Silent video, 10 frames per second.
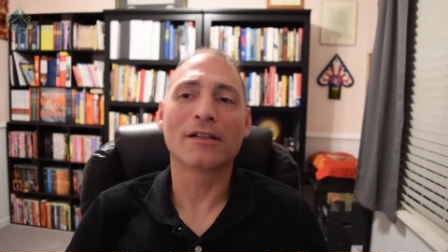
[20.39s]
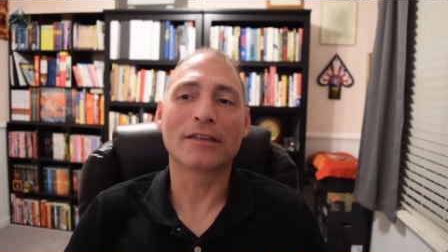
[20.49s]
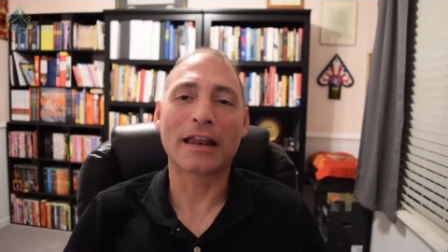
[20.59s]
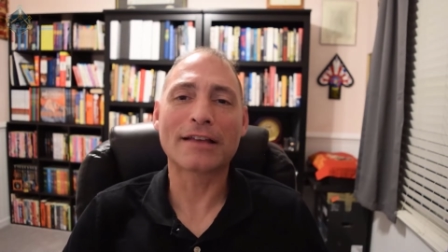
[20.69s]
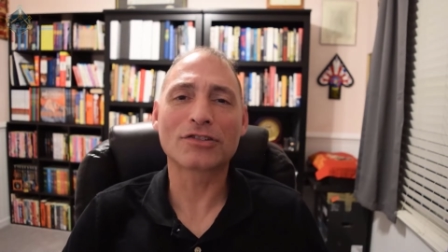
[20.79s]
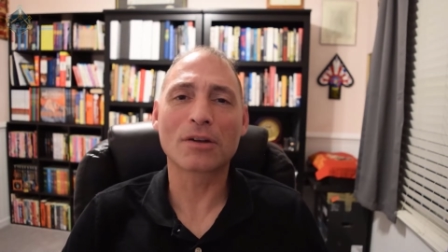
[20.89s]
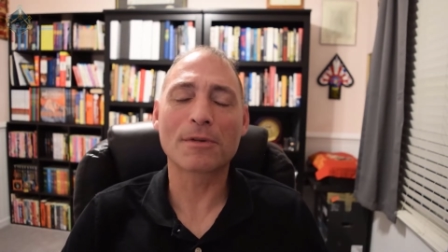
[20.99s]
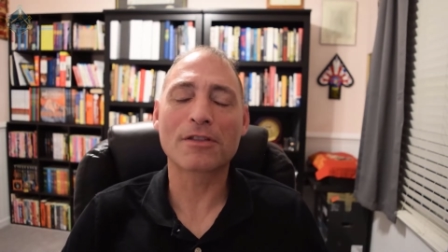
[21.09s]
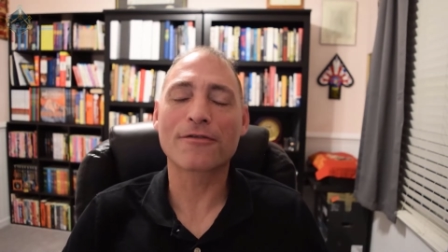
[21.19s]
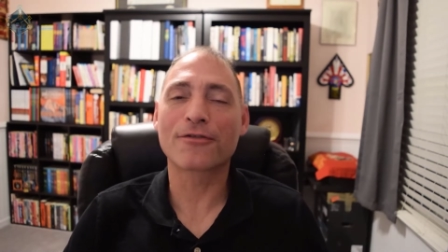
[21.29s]
Today is going to
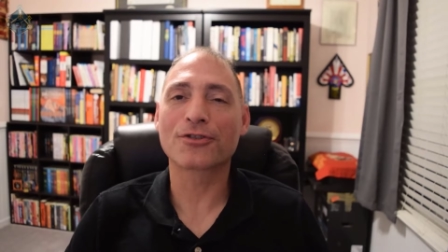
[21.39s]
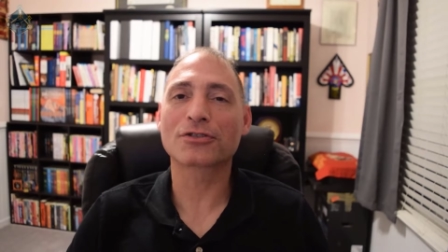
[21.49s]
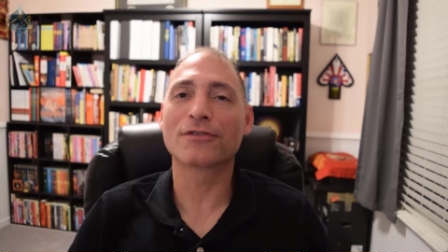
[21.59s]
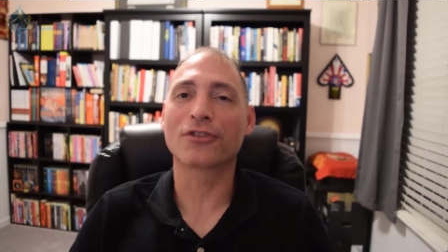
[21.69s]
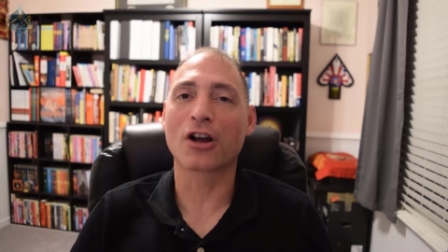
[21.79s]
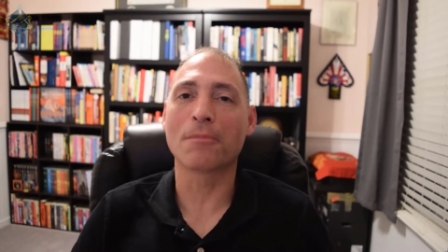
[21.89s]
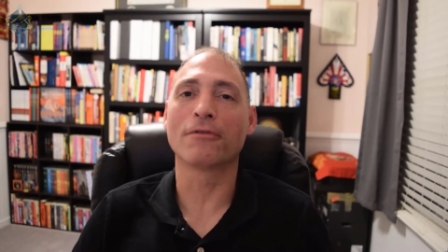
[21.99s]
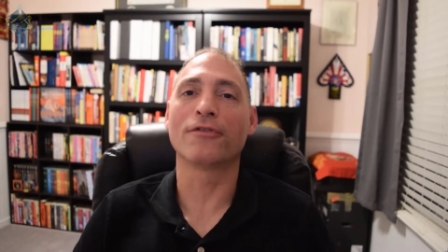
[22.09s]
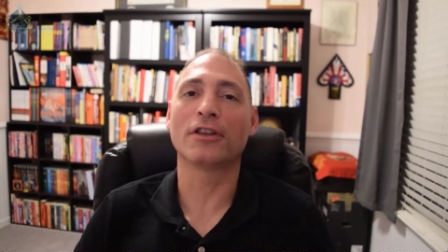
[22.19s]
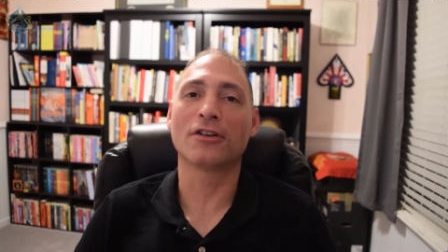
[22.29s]
be the first of a
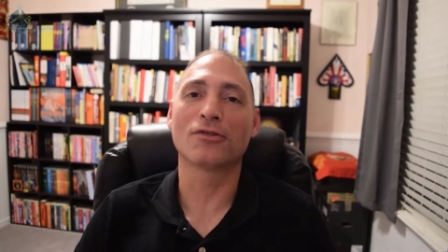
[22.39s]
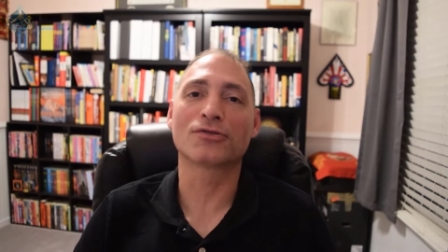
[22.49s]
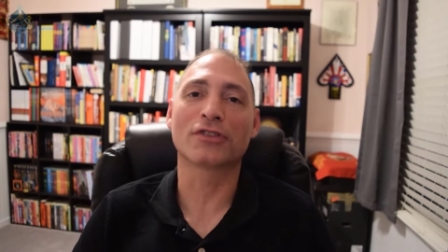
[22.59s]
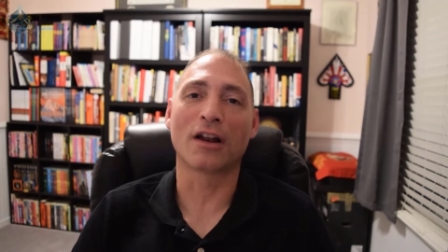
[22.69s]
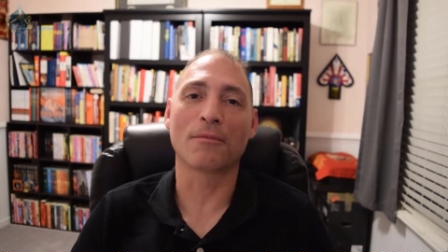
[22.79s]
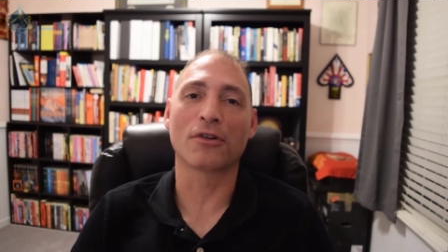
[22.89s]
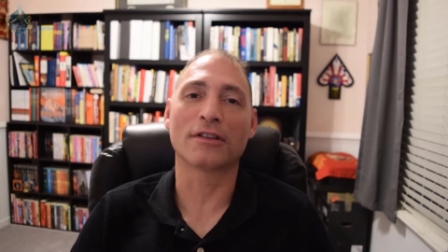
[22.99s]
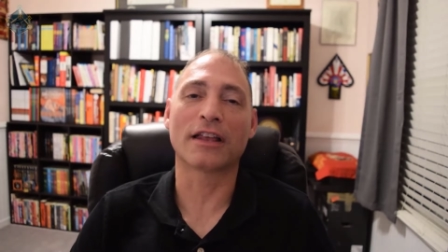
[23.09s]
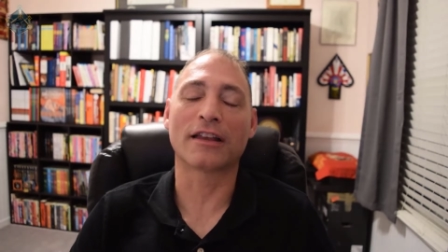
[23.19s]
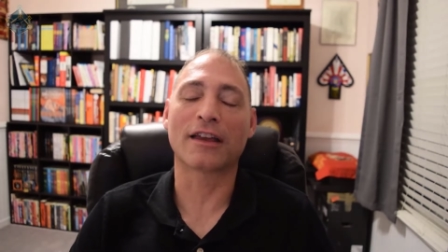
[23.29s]
couple videos that I'm going
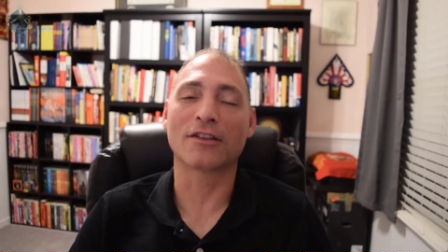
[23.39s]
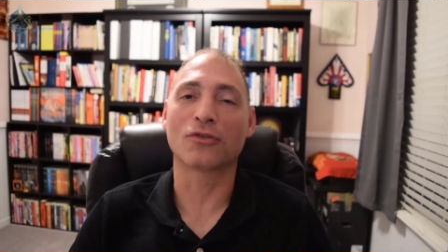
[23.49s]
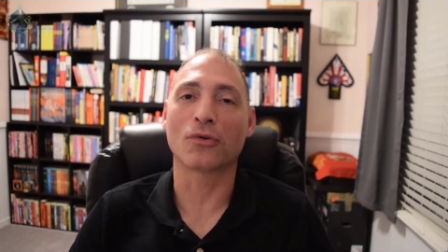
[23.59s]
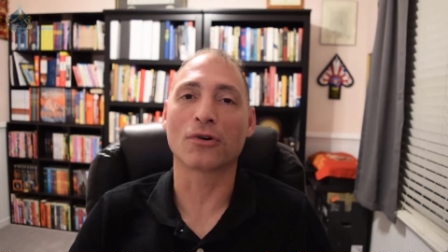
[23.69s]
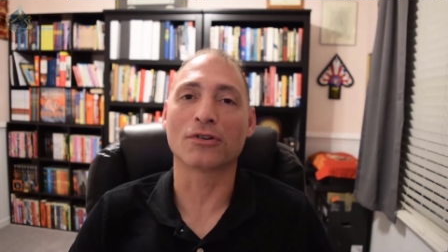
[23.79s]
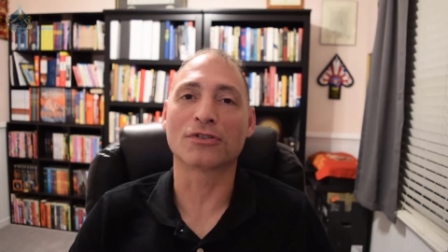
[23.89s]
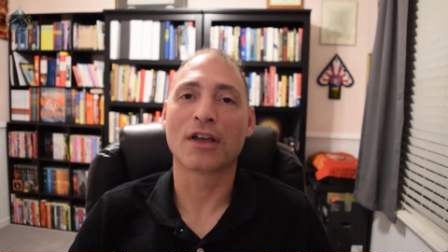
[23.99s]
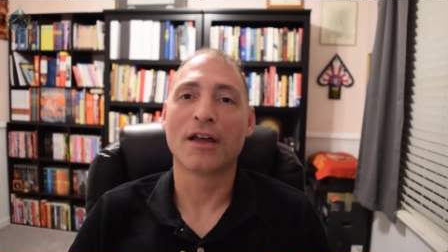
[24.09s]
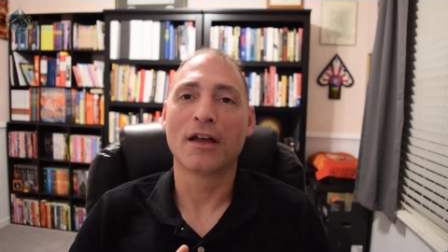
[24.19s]
to dedicate towards